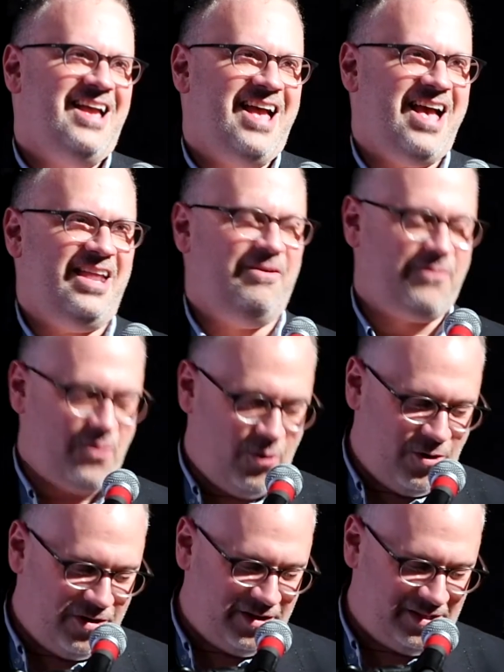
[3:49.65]
And of
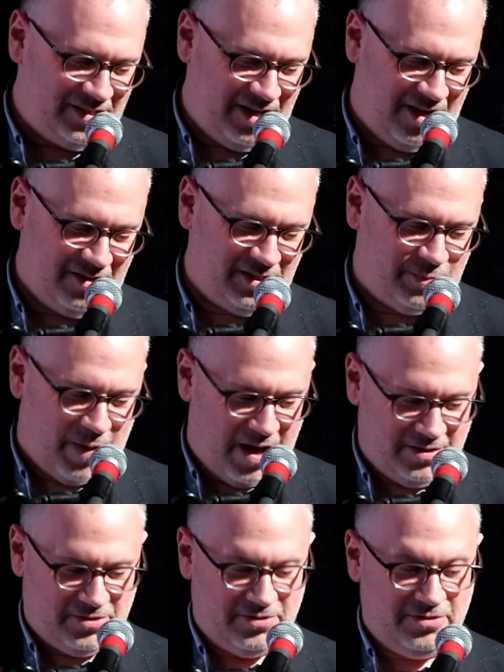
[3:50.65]
course, our
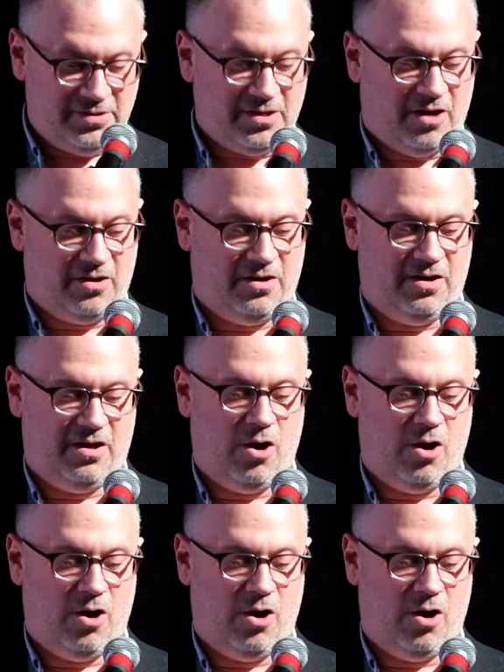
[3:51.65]
sponsors are uh,